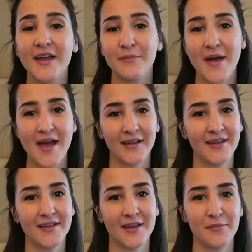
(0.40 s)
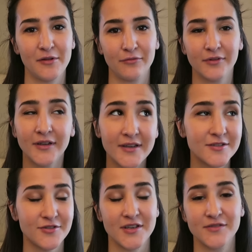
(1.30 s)
and packing can be really
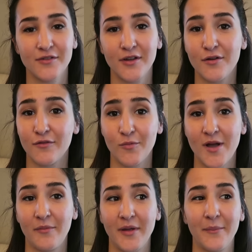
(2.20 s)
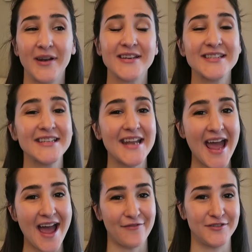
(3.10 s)
stressful and overwhelming, but it doesn't
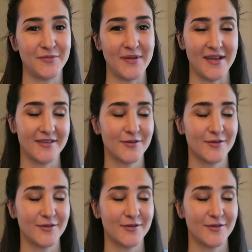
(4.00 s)
have to be.